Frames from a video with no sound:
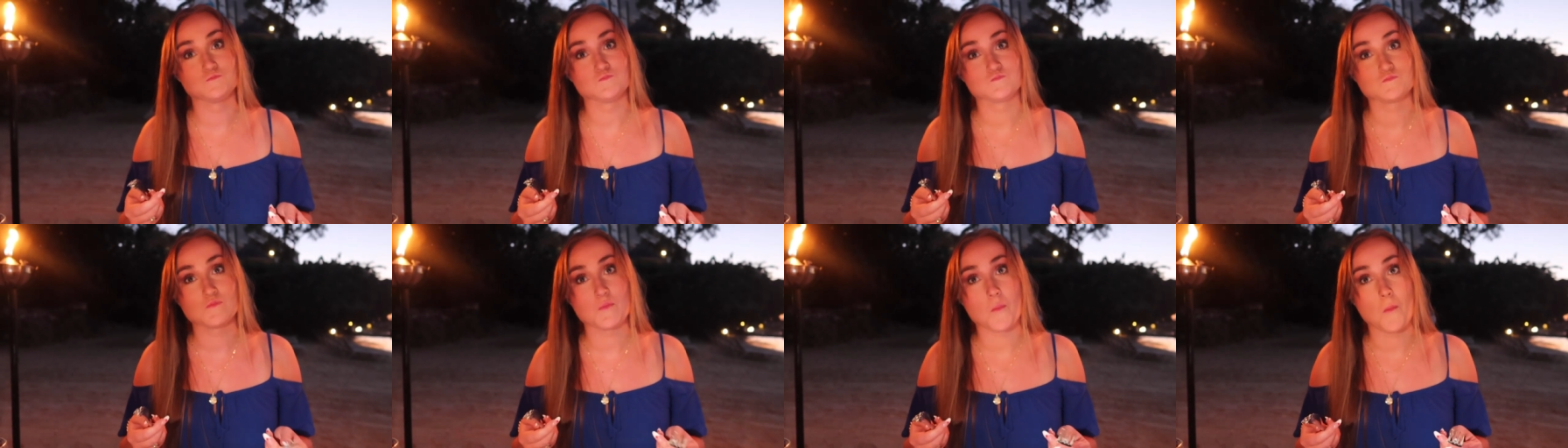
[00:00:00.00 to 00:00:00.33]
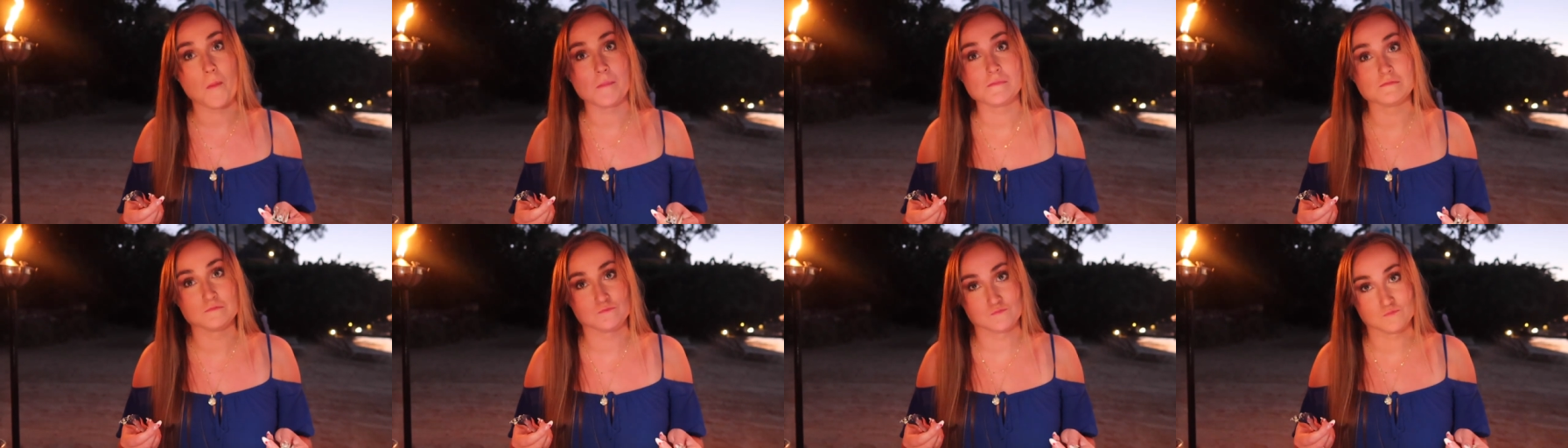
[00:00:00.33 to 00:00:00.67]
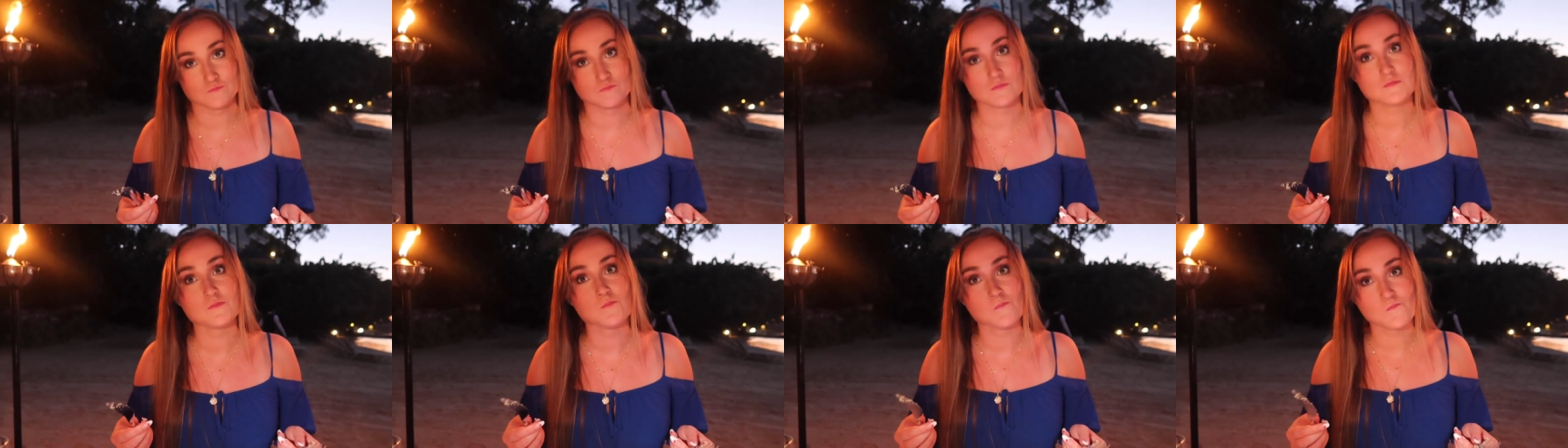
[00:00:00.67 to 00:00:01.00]
Is it really?
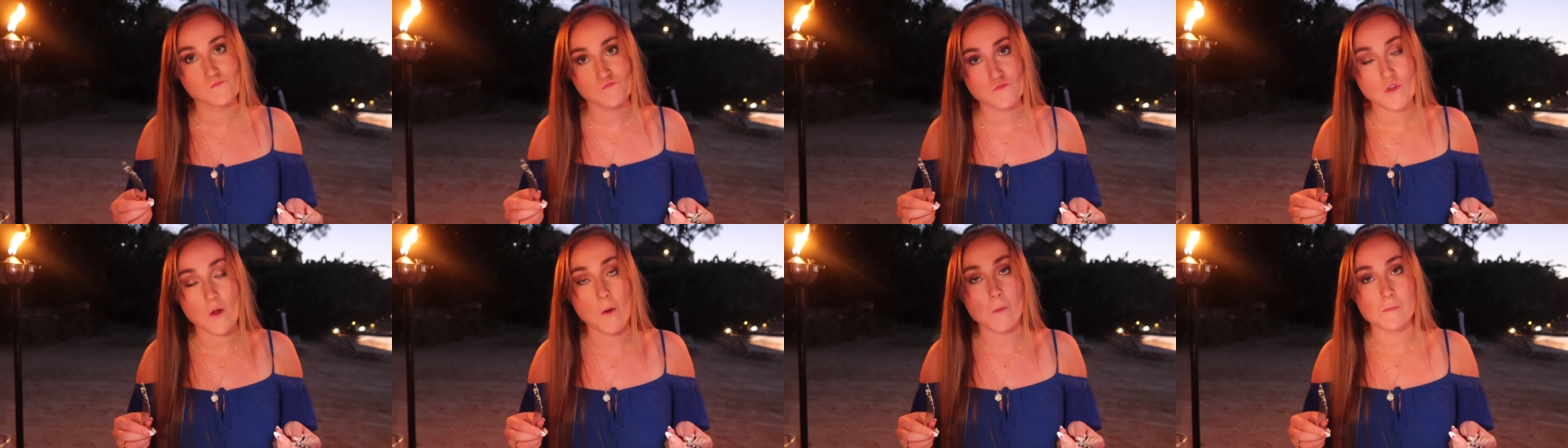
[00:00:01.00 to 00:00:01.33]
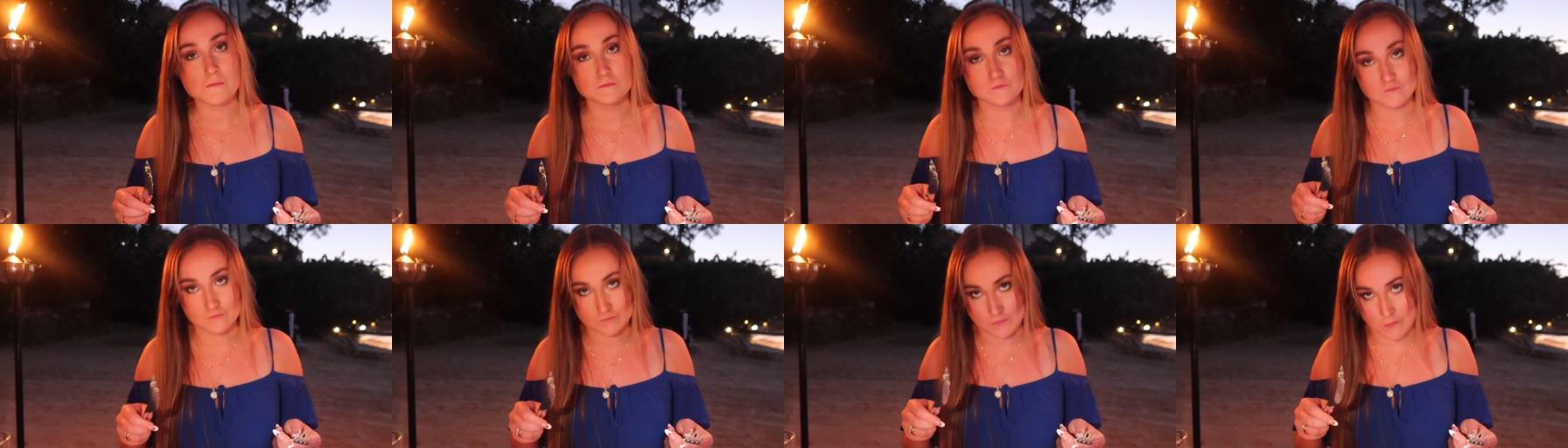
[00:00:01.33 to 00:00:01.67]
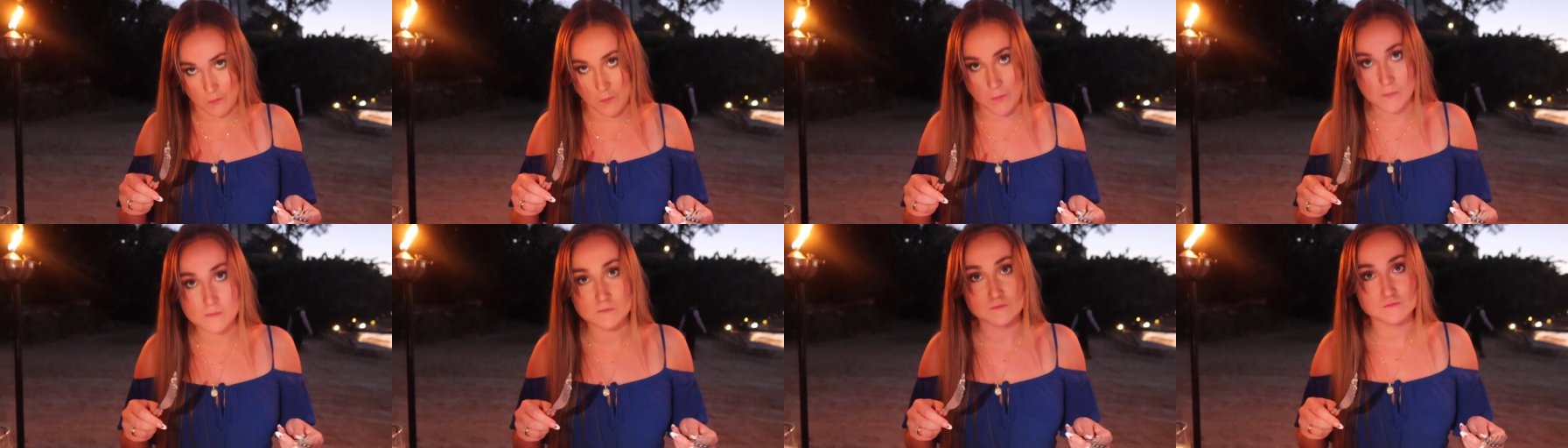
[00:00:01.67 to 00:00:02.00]
Mm-hmm. Like honestly?
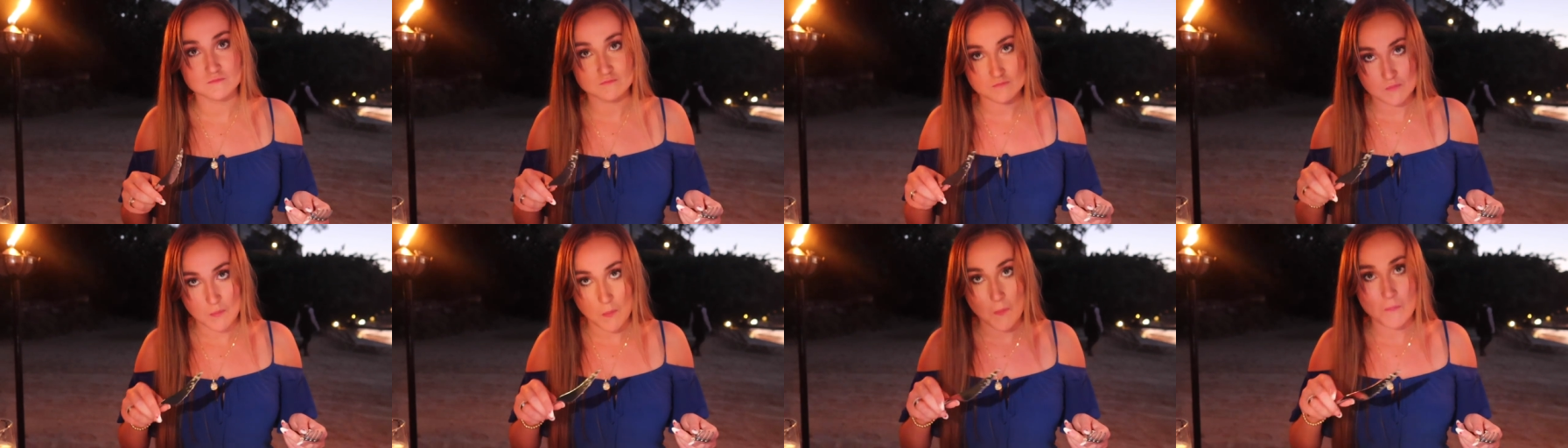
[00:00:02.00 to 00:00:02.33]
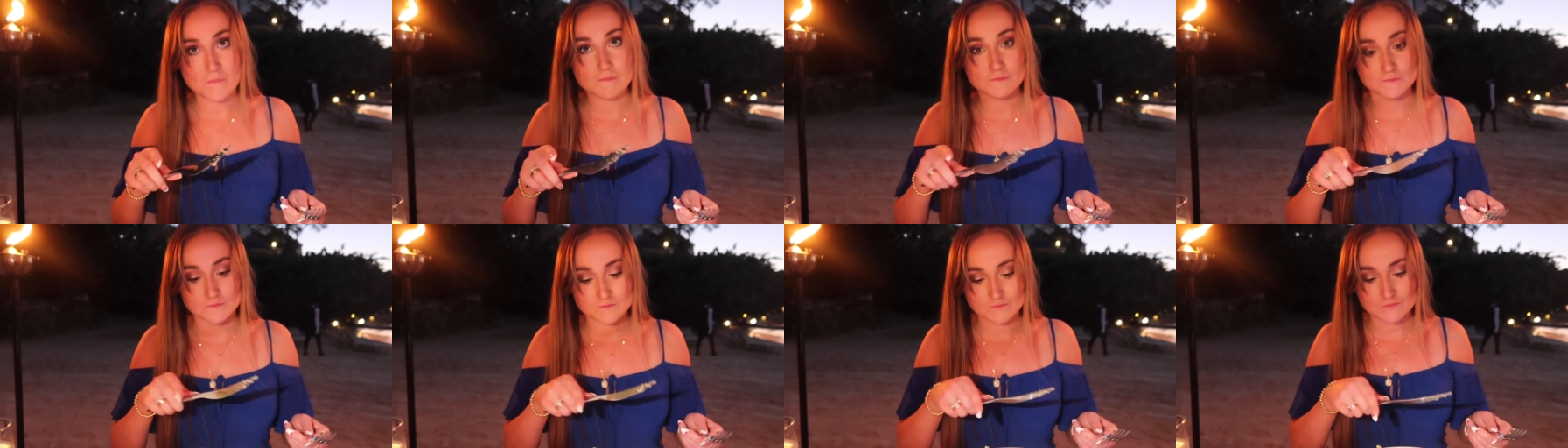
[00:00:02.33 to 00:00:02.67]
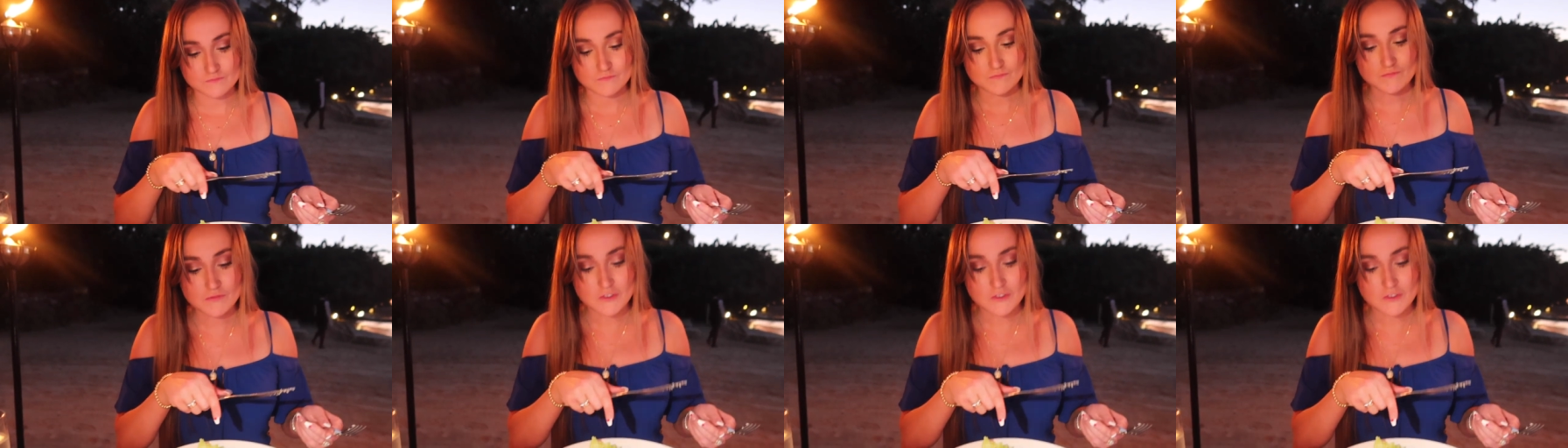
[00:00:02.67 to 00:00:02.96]
Mm-hmm. Oh cool! I can't wait.